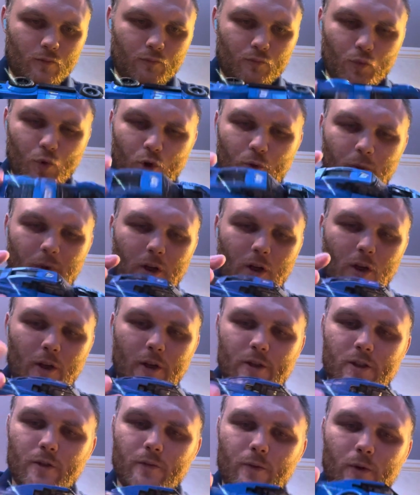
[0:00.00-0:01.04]
have been
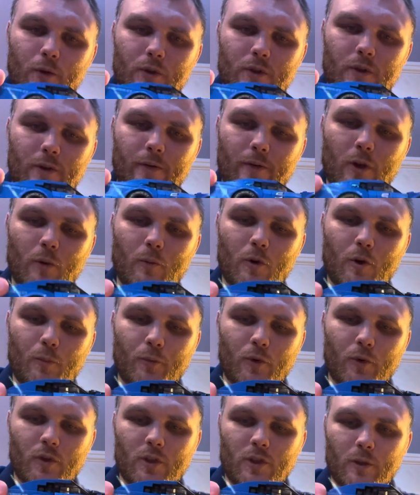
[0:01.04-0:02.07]
nice if there was a few more
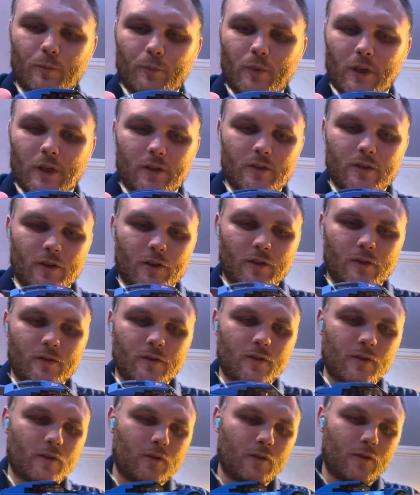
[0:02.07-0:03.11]
printed
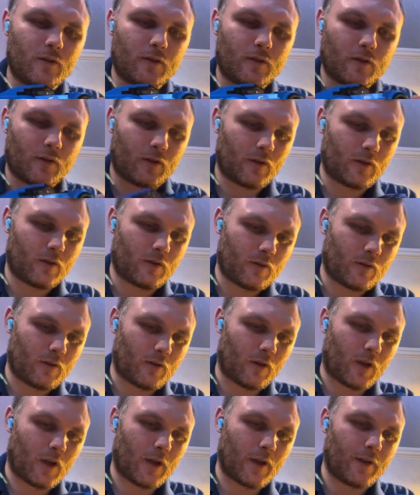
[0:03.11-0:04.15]
pieces.
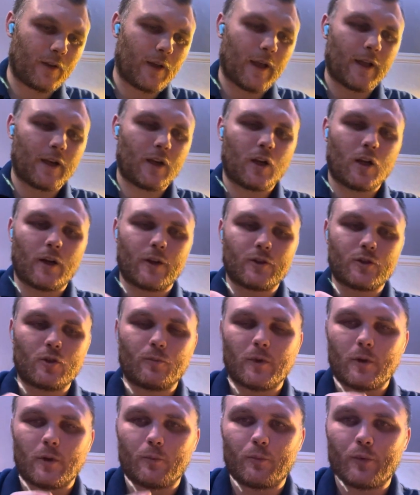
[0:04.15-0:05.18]
Like the headlights could
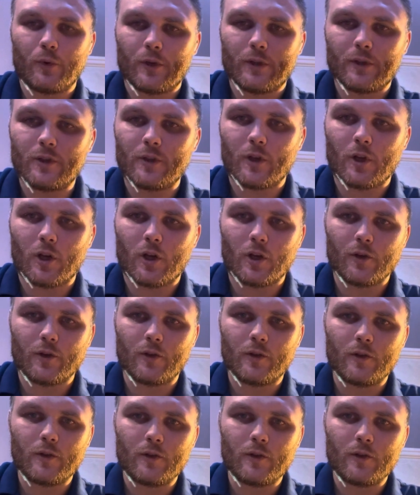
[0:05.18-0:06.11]
be printed on.